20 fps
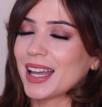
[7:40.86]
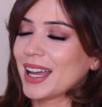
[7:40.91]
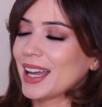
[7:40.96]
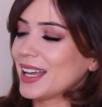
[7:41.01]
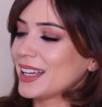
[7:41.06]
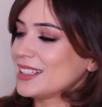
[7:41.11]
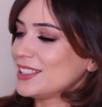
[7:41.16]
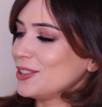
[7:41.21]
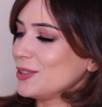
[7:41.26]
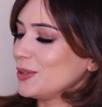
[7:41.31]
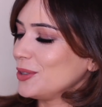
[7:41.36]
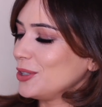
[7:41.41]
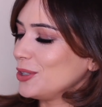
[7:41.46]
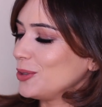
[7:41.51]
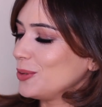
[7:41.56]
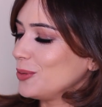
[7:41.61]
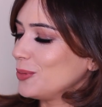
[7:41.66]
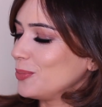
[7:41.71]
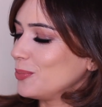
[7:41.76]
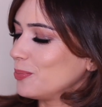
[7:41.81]
and you
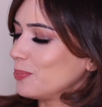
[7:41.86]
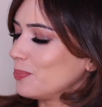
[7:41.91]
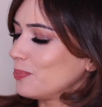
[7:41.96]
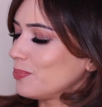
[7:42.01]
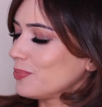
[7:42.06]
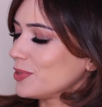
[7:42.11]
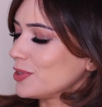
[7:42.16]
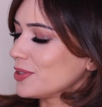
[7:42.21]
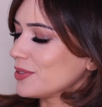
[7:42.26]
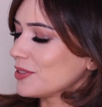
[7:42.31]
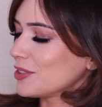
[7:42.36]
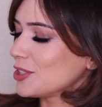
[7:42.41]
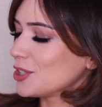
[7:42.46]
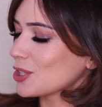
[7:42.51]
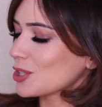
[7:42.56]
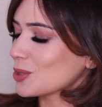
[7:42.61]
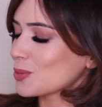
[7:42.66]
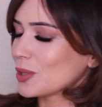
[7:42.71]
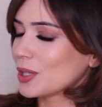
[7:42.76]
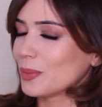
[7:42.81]
you
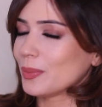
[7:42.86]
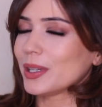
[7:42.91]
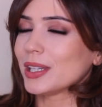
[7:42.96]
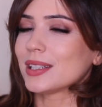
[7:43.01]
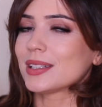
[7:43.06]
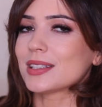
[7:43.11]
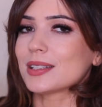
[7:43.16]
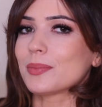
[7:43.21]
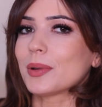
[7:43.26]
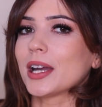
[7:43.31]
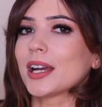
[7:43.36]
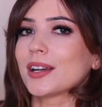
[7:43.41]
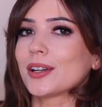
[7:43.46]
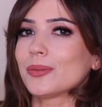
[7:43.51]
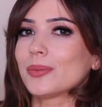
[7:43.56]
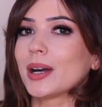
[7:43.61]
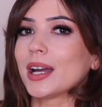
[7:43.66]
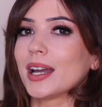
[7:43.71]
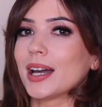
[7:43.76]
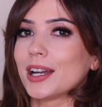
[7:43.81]
just want to be
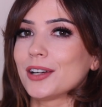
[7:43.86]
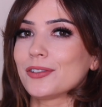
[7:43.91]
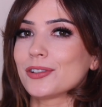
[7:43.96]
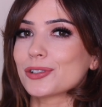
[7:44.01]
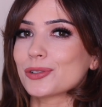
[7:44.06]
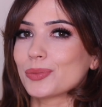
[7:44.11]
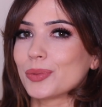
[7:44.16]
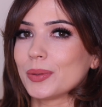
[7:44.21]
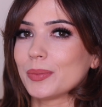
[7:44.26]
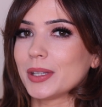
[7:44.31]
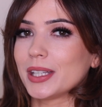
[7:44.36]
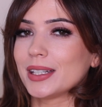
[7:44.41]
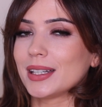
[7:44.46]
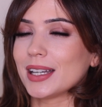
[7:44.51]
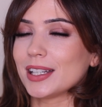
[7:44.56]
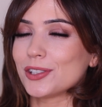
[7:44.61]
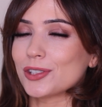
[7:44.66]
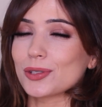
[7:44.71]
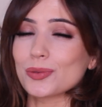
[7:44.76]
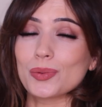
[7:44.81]
inspired by Irish women
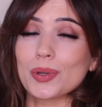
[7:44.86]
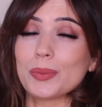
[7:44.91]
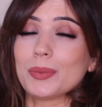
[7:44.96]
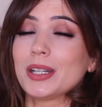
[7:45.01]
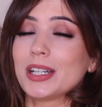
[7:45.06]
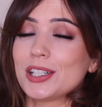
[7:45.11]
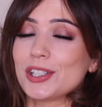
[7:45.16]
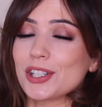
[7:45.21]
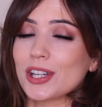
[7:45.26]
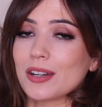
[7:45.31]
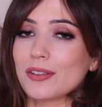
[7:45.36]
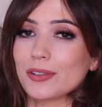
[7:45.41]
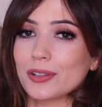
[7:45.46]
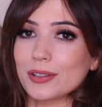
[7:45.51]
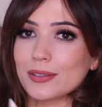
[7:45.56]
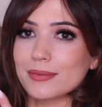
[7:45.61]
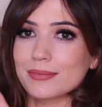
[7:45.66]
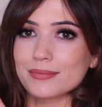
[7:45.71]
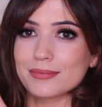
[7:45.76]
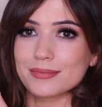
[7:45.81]
and just women in
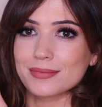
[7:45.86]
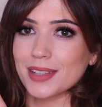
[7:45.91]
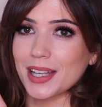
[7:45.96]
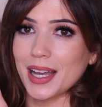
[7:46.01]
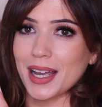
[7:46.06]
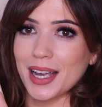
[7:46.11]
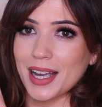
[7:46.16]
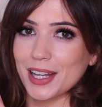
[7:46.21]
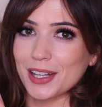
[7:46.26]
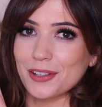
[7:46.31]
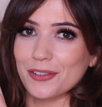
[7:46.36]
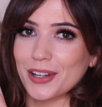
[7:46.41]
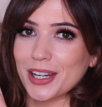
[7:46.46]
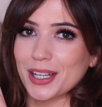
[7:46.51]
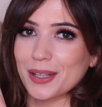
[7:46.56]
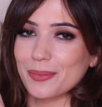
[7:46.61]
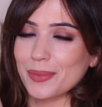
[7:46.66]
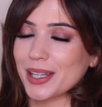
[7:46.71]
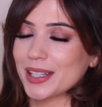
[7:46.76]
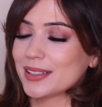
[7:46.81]
general, I highly
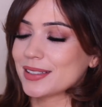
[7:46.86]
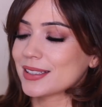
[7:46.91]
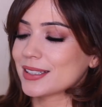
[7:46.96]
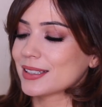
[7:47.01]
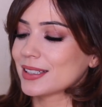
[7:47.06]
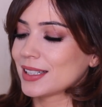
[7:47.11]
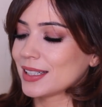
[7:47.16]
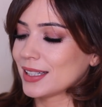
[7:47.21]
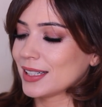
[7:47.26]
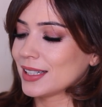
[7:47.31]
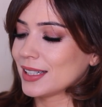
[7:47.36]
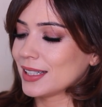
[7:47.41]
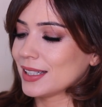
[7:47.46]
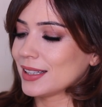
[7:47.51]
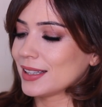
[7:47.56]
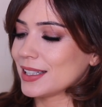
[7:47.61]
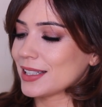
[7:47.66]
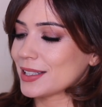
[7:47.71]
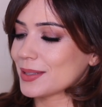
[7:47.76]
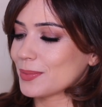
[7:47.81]
recommend
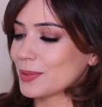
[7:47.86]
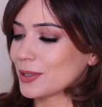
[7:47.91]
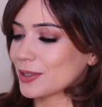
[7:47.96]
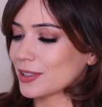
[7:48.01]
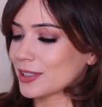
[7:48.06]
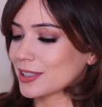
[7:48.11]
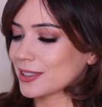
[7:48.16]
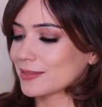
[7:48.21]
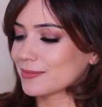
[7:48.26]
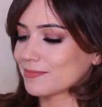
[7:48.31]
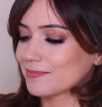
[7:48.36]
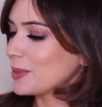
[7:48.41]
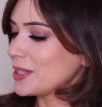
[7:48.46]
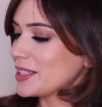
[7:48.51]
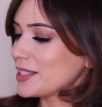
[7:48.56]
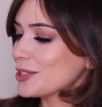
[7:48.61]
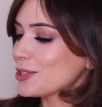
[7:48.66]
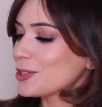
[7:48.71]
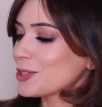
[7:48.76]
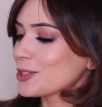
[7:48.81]
this book. My
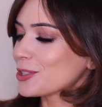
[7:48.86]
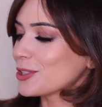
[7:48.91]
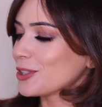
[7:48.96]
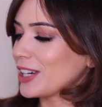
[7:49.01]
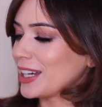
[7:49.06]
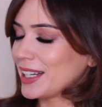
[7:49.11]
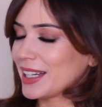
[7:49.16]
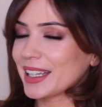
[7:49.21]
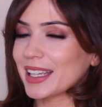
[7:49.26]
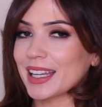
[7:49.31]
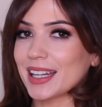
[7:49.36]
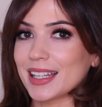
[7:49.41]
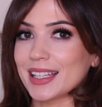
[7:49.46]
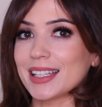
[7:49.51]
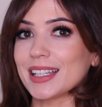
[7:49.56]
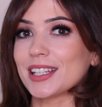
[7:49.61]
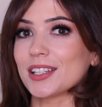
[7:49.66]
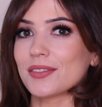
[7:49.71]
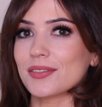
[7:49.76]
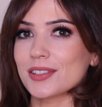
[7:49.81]
sister's great at getting
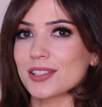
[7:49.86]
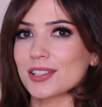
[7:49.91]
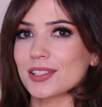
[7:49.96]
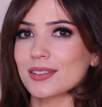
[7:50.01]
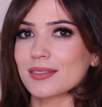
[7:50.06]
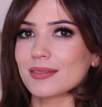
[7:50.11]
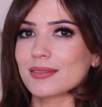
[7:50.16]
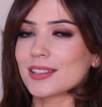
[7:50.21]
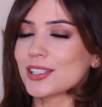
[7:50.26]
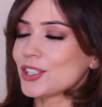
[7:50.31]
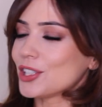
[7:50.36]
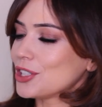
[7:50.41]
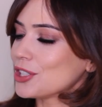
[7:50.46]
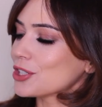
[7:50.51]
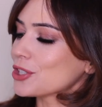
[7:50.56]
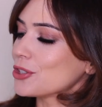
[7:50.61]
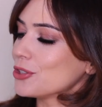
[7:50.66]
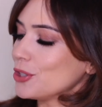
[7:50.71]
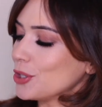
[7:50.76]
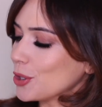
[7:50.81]
gifts she
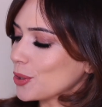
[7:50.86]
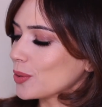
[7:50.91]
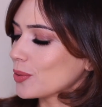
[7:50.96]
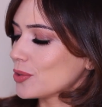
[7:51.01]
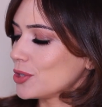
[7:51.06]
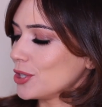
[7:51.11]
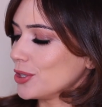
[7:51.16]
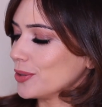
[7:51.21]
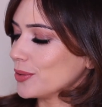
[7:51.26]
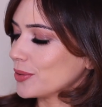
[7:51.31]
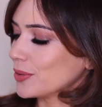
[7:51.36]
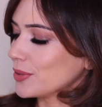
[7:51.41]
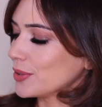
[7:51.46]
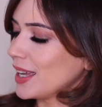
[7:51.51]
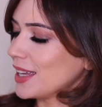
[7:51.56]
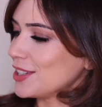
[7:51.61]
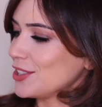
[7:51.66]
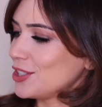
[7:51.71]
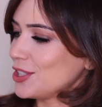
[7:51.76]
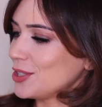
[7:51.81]
just knows you
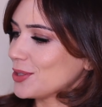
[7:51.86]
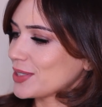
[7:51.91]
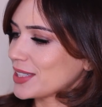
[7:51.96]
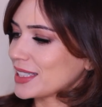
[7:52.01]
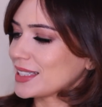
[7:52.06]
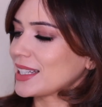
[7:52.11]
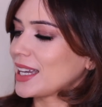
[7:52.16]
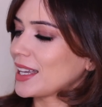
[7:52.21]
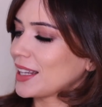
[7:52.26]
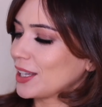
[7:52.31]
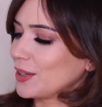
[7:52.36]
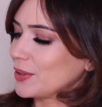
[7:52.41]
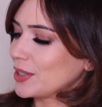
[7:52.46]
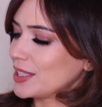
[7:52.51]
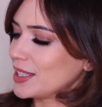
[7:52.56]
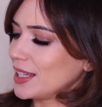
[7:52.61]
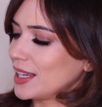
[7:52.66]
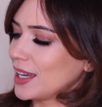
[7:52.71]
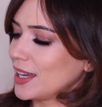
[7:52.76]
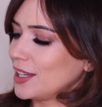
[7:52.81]
and she knows exactly
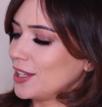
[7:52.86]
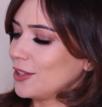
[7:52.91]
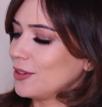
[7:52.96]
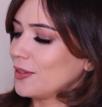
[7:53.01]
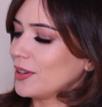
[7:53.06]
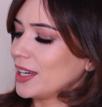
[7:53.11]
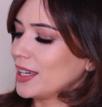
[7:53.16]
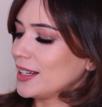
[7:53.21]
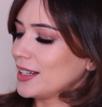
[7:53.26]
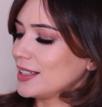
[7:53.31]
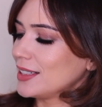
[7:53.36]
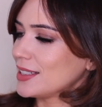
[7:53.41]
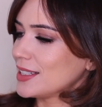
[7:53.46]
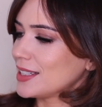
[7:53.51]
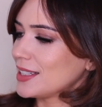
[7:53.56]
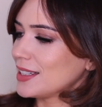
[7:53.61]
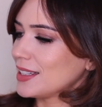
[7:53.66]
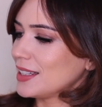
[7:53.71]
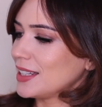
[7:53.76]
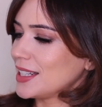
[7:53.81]
what to get you
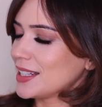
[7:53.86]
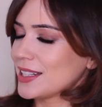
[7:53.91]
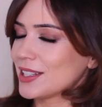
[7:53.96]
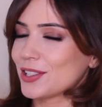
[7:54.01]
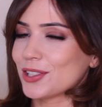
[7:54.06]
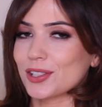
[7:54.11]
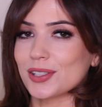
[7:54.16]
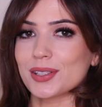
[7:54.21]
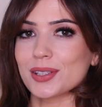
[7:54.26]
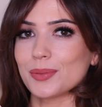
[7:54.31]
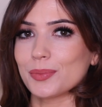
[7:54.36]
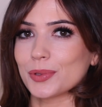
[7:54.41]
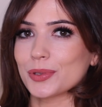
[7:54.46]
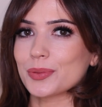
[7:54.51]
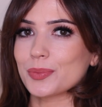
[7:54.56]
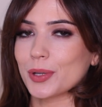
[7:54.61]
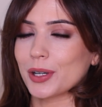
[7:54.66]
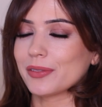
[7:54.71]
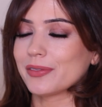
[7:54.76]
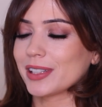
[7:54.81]
and this is just the
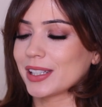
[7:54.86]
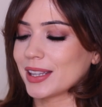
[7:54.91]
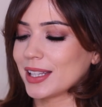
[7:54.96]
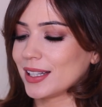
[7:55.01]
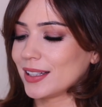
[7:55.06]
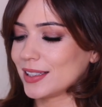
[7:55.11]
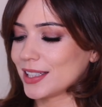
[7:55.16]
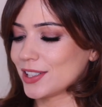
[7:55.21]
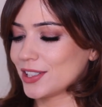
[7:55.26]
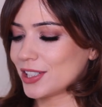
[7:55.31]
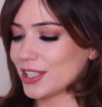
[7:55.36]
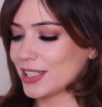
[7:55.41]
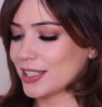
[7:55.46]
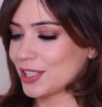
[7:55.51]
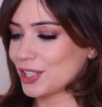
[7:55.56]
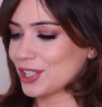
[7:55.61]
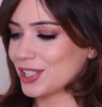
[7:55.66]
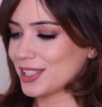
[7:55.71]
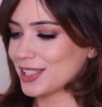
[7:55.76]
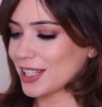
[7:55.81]
most perfect thing that
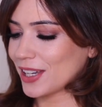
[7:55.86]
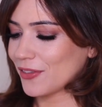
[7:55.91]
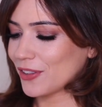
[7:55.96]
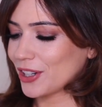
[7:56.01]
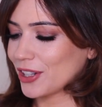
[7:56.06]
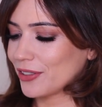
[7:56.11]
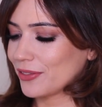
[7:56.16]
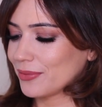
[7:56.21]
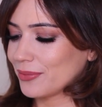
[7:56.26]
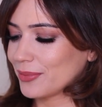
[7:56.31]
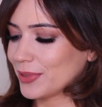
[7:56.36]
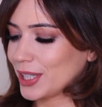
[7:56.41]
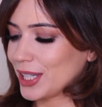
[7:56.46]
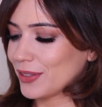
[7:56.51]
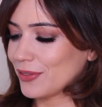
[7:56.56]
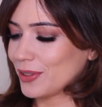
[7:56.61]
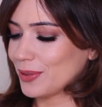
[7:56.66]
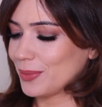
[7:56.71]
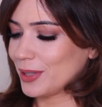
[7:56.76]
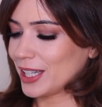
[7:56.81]
she's she's ever
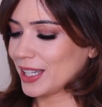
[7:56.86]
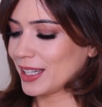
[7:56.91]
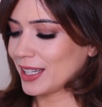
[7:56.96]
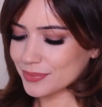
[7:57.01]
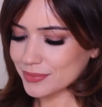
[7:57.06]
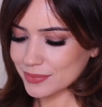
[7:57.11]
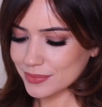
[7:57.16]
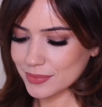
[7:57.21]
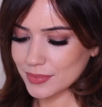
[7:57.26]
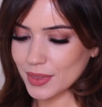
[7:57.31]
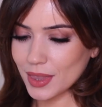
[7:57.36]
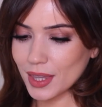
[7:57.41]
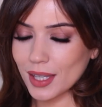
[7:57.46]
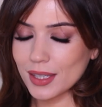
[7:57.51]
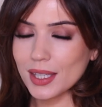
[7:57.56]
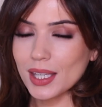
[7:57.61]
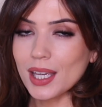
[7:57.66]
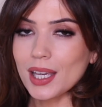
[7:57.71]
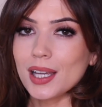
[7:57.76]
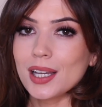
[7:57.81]
given me.
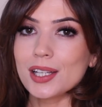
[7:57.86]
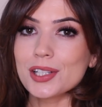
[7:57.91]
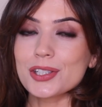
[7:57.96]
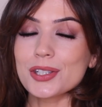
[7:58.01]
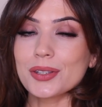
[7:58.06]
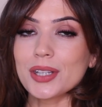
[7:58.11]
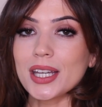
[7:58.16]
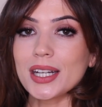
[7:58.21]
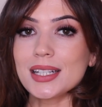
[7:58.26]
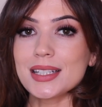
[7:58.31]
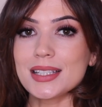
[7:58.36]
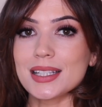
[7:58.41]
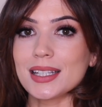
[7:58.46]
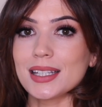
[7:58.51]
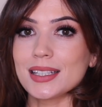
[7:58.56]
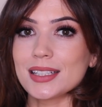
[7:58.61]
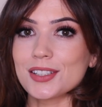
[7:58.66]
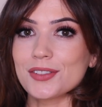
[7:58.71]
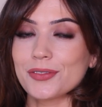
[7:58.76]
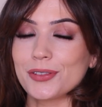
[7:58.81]
So that is
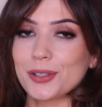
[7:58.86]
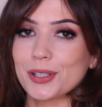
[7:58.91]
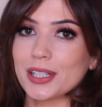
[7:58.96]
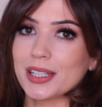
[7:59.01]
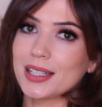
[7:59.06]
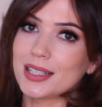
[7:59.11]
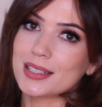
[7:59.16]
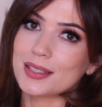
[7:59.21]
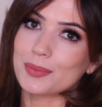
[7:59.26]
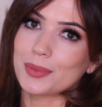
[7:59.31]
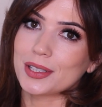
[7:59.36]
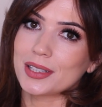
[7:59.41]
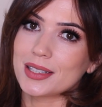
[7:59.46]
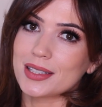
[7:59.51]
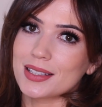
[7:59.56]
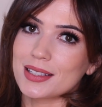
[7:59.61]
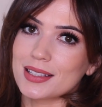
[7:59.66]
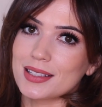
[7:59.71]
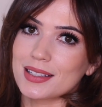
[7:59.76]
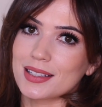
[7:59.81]
it for this
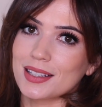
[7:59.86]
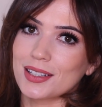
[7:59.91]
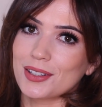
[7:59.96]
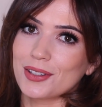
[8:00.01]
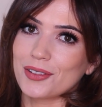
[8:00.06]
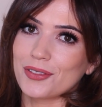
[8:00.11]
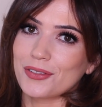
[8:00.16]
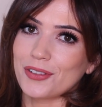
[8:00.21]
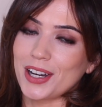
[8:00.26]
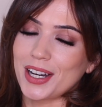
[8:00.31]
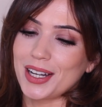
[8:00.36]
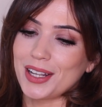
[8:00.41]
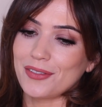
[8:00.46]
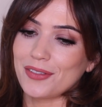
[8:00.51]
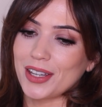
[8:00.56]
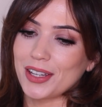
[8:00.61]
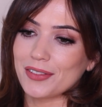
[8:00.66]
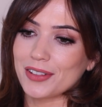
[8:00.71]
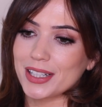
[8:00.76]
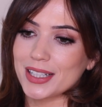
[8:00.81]
month's Friday
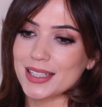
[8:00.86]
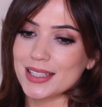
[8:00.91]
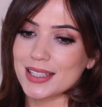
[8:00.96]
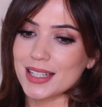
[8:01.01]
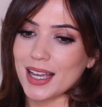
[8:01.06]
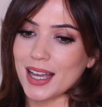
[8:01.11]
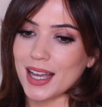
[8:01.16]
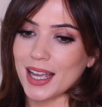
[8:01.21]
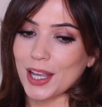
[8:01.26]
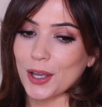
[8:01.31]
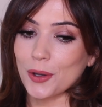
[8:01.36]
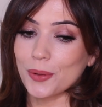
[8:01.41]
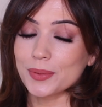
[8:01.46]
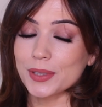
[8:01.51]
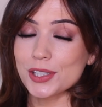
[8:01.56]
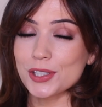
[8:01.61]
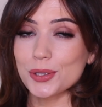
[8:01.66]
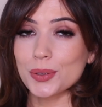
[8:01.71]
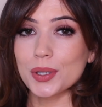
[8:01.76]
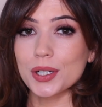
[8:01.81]
favorites. I hope
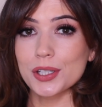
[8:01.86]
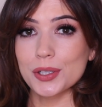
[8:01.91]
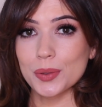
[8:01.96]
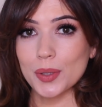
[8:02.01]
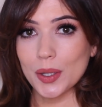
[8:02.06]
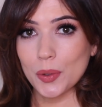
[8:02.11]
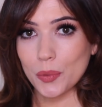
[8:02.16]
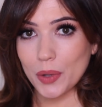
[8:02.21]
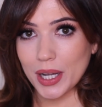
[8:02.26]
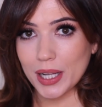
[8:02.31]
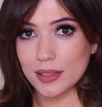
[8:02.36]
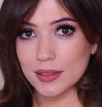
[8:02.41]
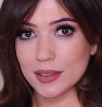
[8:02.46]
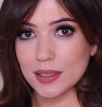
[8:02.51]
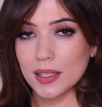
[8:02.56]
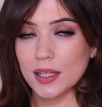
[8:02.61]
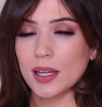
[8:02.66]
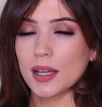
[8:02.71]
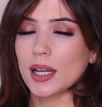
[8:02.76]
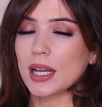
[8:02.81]
that you are doing well.
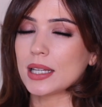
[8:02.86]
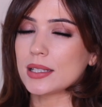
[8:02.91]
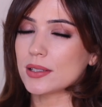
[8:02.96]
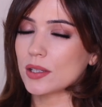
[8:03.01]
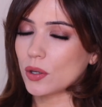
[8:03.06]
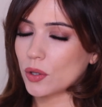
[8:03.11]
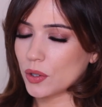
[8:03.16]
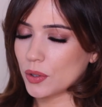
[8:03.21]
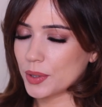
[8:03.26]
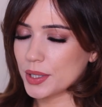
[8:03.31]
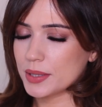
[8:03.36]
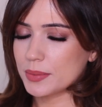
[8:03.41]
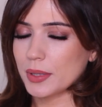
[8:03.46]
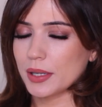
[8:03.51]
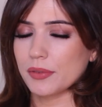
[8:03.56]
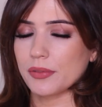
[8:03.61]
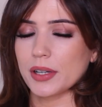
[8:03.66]
As always, my